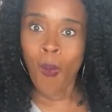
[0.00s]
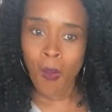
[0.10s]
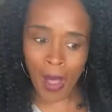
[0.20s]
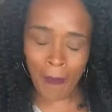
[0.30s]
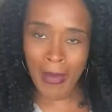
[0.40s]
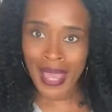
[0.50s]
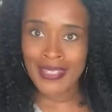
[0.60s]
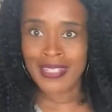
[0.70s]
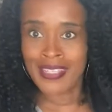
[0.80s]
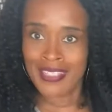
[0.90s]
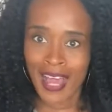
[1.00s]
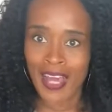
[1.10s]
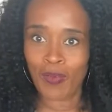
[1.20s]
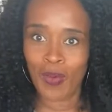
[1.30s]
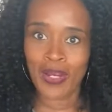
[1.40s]
What man does
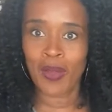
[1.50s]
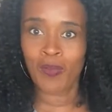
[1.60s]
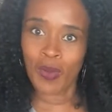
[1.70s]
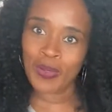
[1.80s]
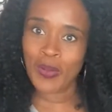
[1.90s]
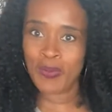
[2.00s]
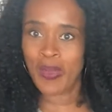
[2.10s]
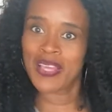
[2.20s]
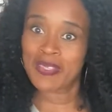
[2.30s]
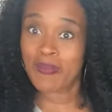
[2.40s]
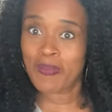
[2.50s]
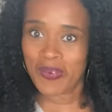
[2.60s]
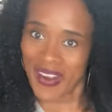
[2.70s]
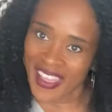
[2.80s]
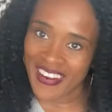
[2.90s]
not want a woman who makes
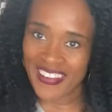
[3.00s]
bread?